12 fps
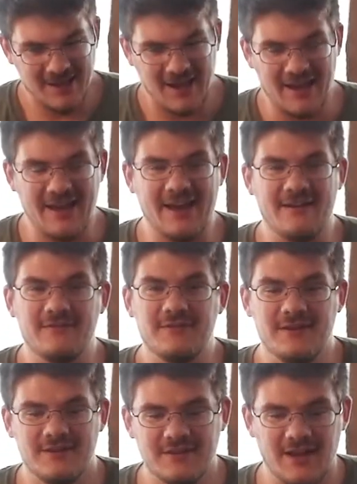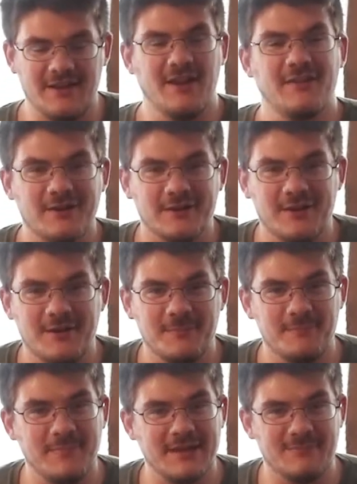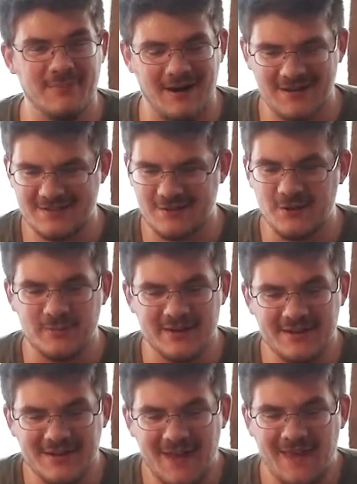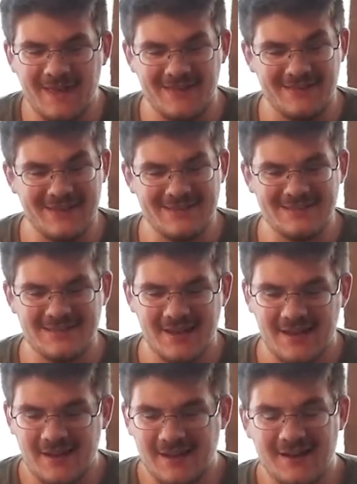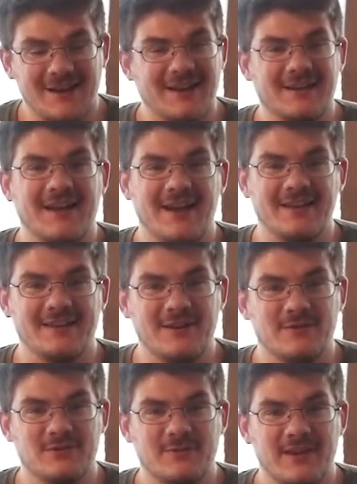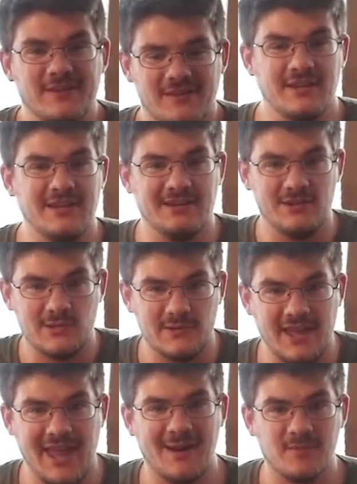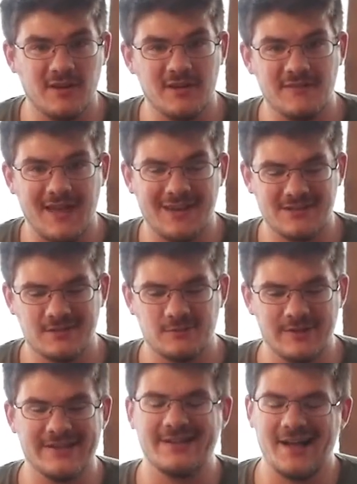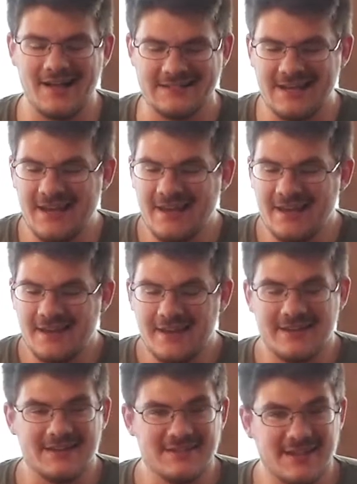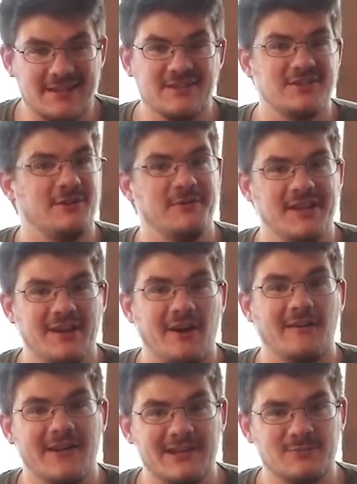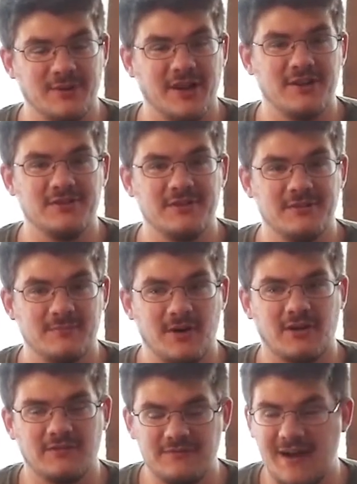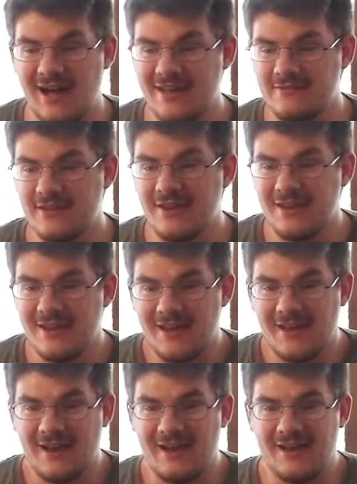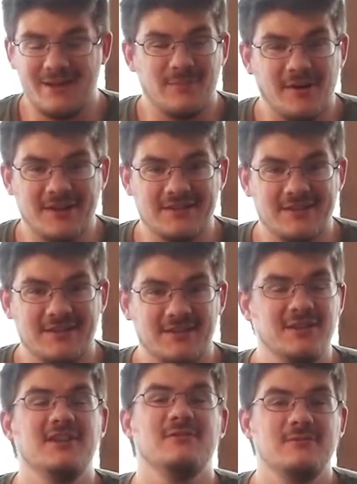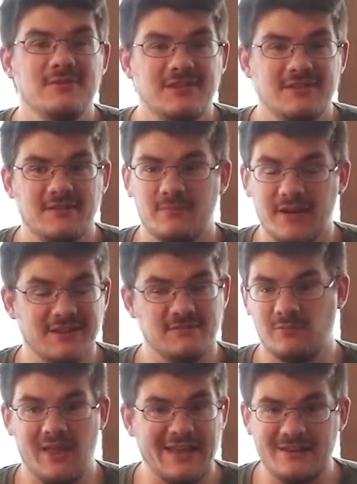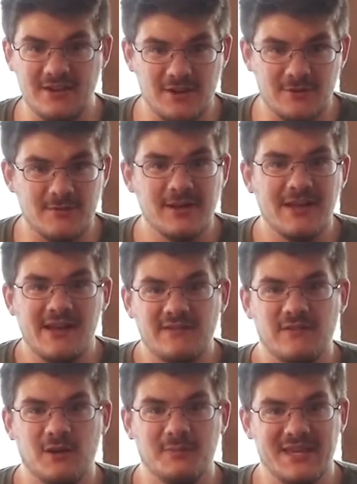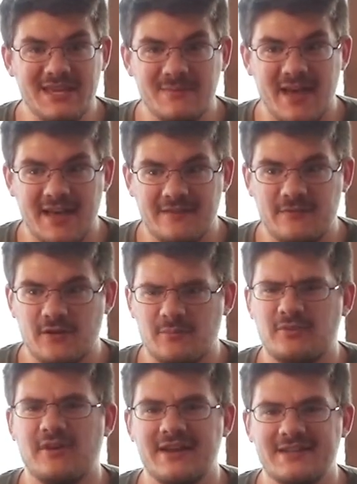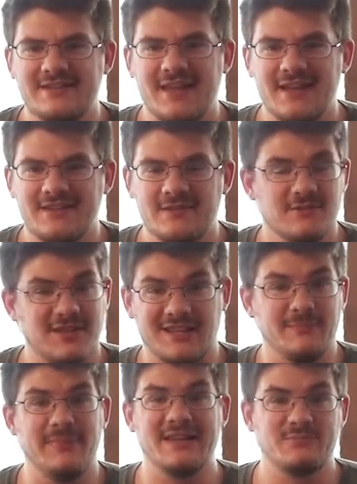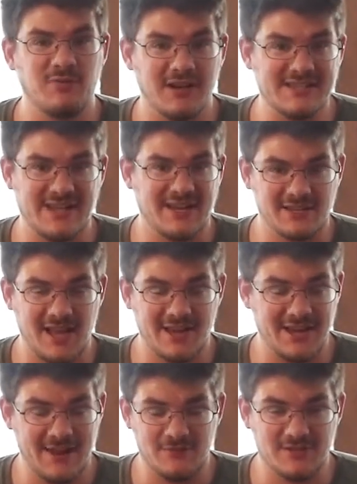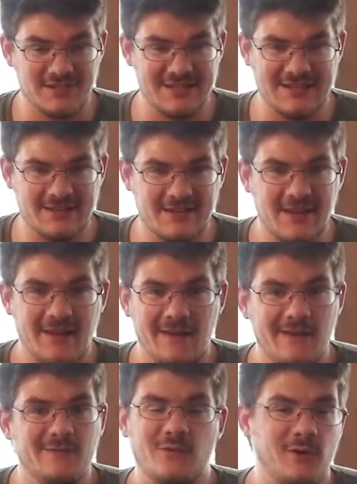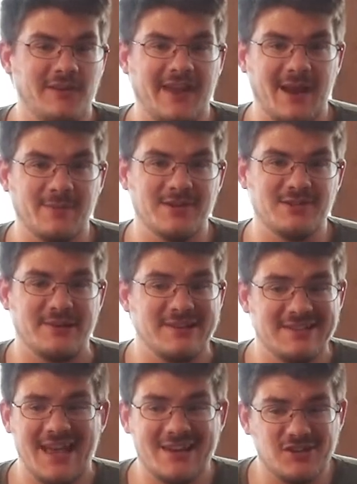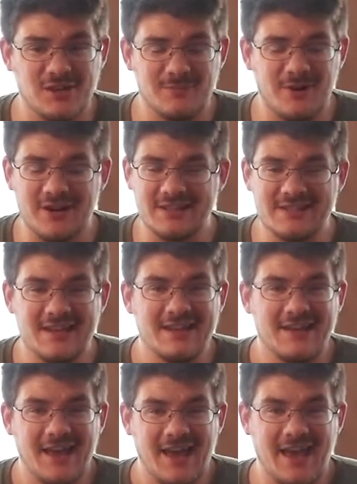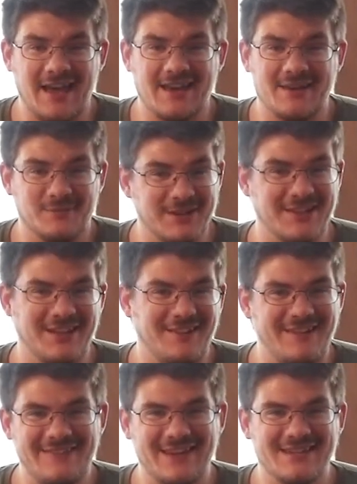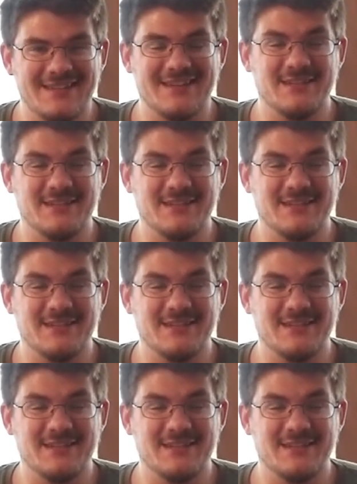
I have another big box to open. This kind of goes with the new camera that we got. It is a Sony RX100 Mark V. I bought it used, but like new, from eBay for a price that was like the best price that I had ever seen for the camera, so I just had to jump on it, and I'm really glad that I did.